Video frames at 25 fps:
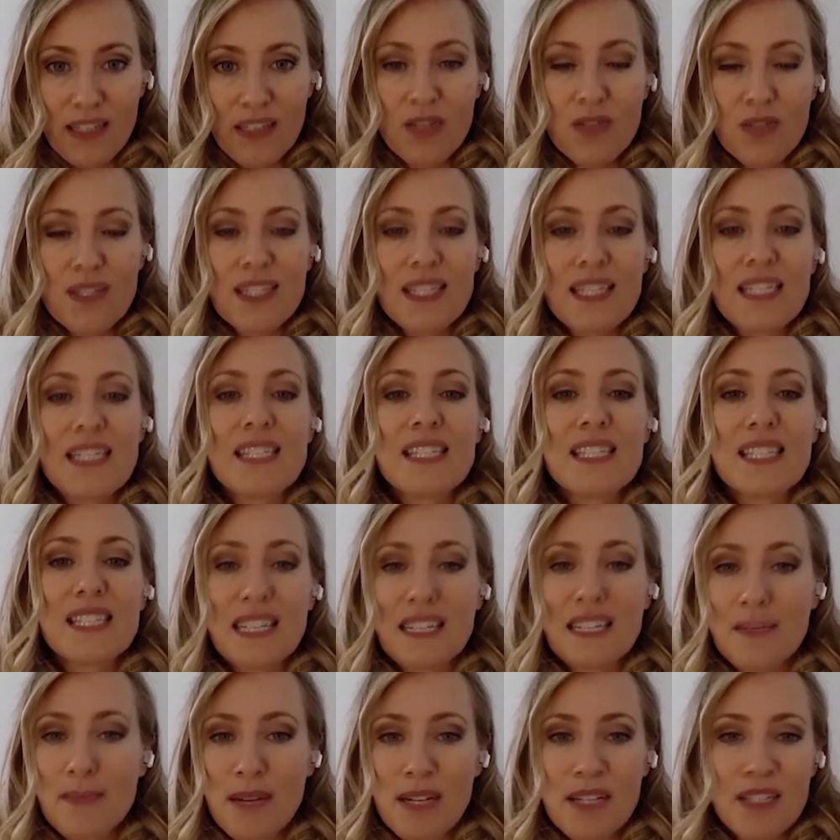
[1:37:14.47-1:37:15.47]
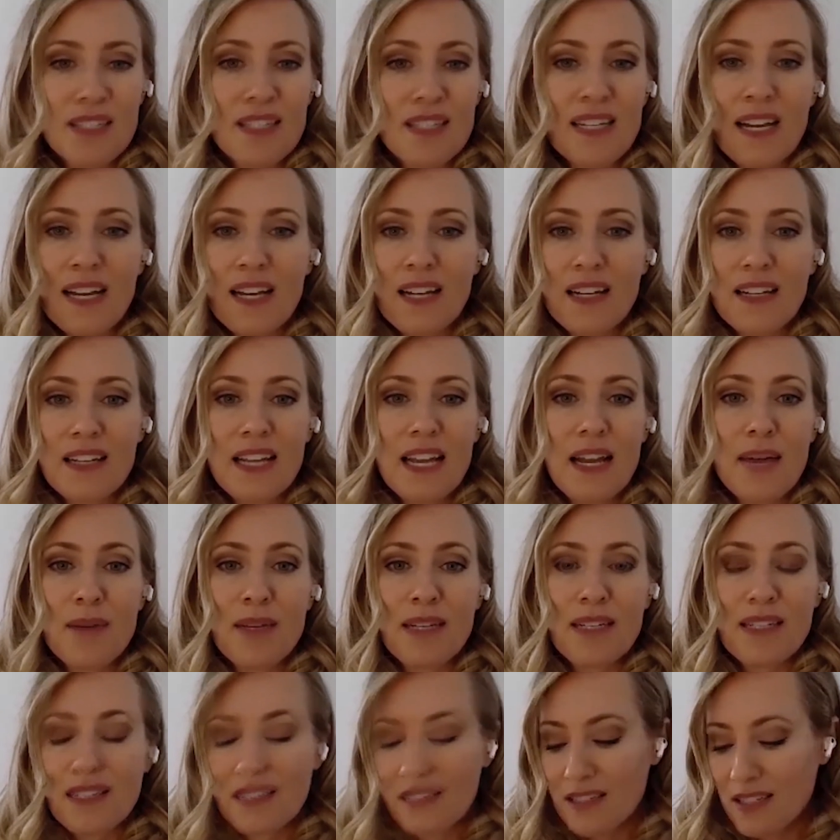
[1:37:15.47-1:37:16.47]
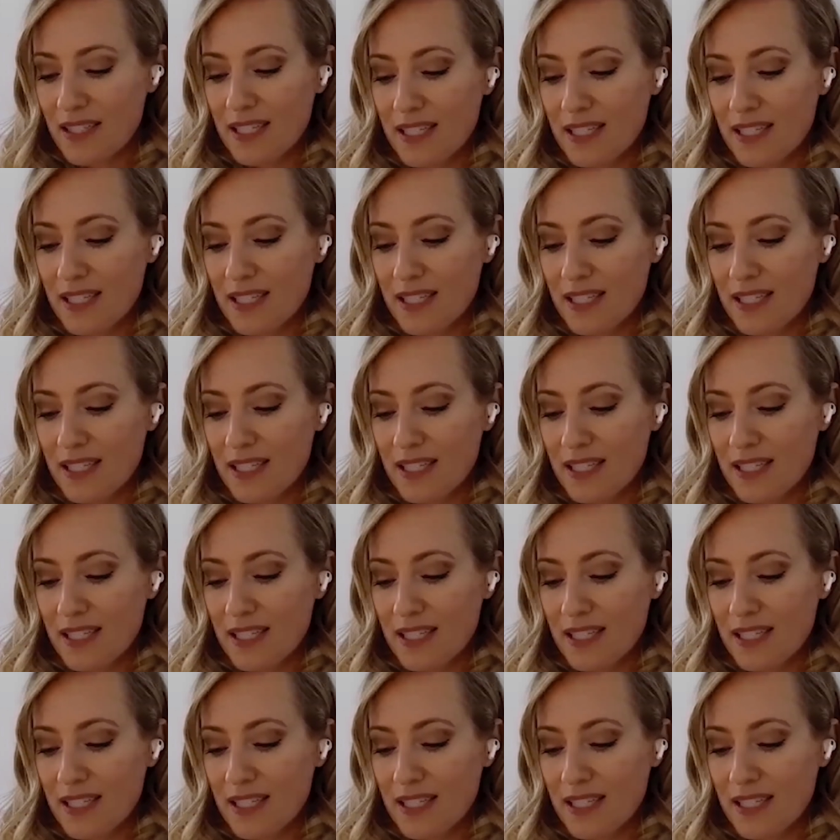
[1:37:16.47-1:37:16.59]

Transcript: It loses the stigma. It's not, I mean,